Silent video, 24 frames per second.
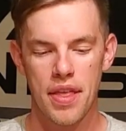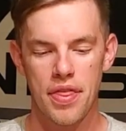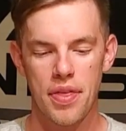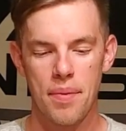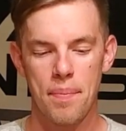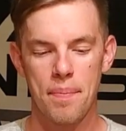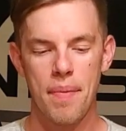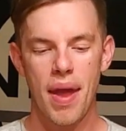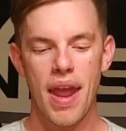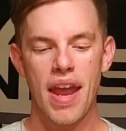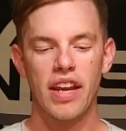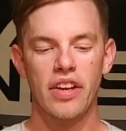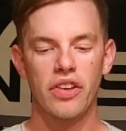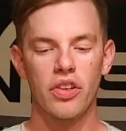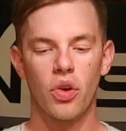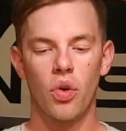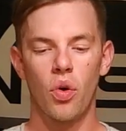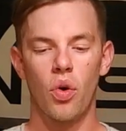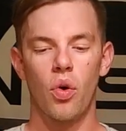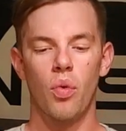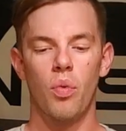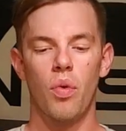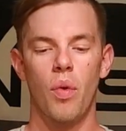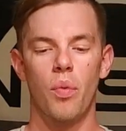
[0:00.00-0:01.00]
the main
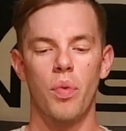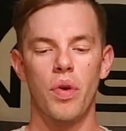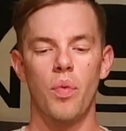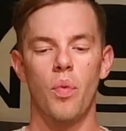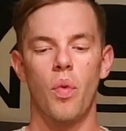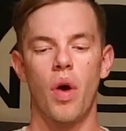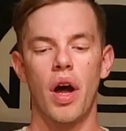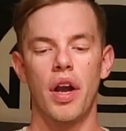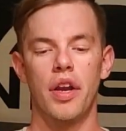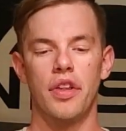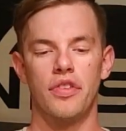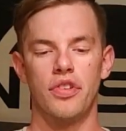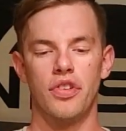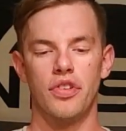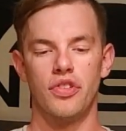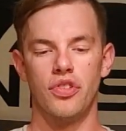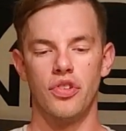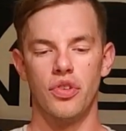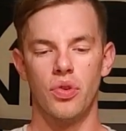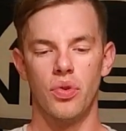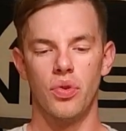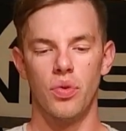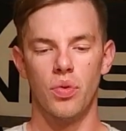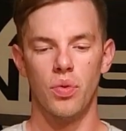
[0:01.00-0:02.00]
goal, what we wanted to
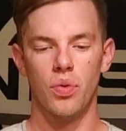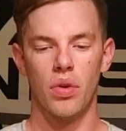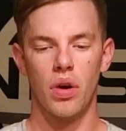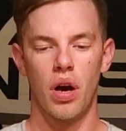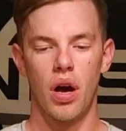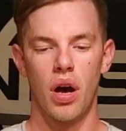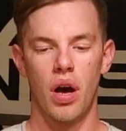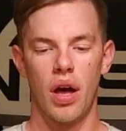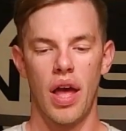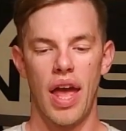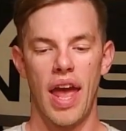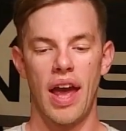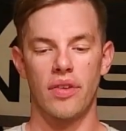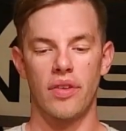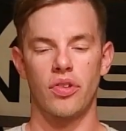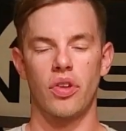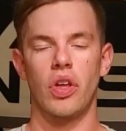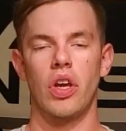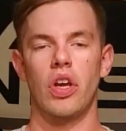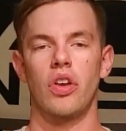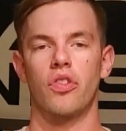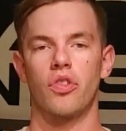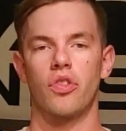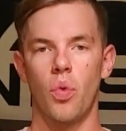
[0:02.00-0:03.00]
do as
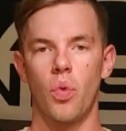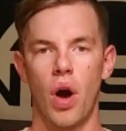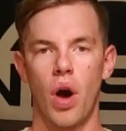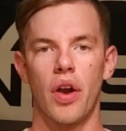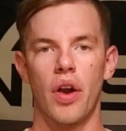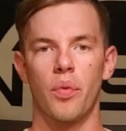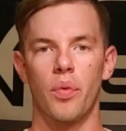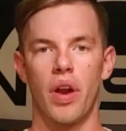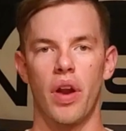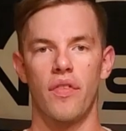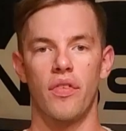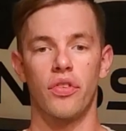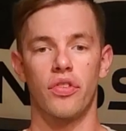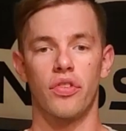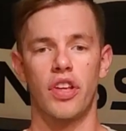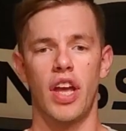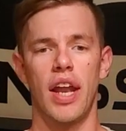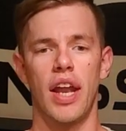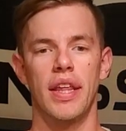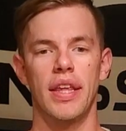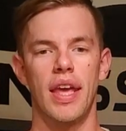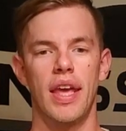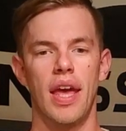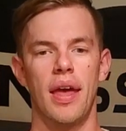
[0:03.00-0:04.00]
like a squad or whatever, is
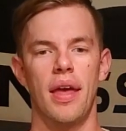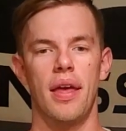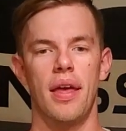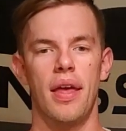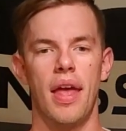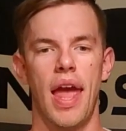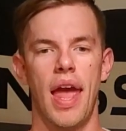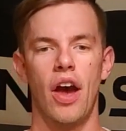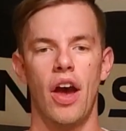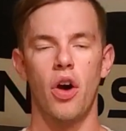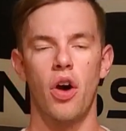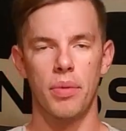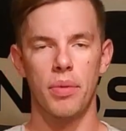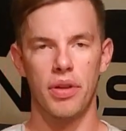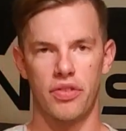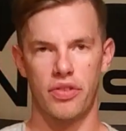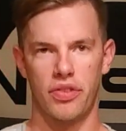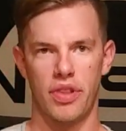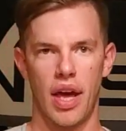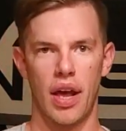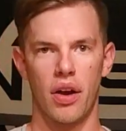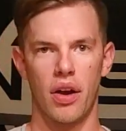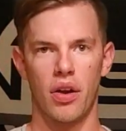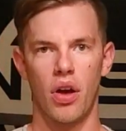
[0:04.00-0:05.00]
kind of get helmets
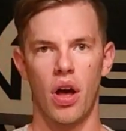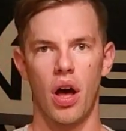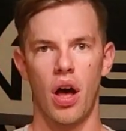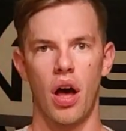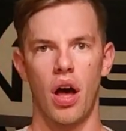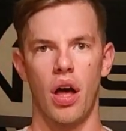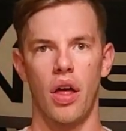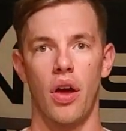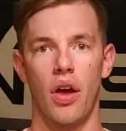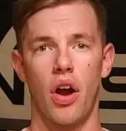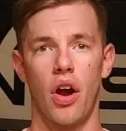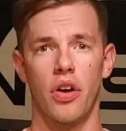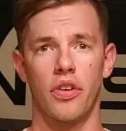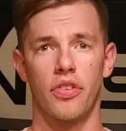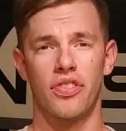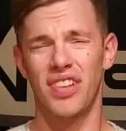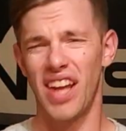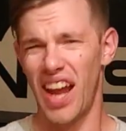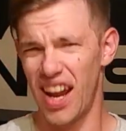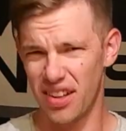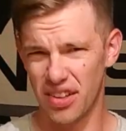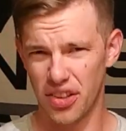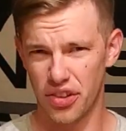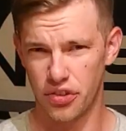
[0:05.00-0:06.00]
that are
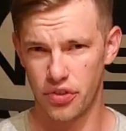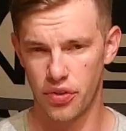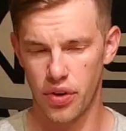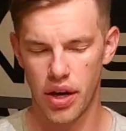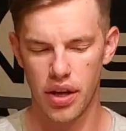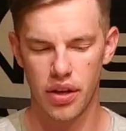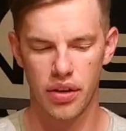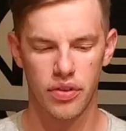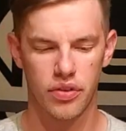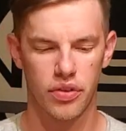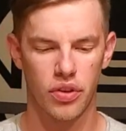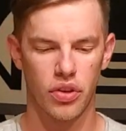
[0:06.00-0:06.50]
stylish, right?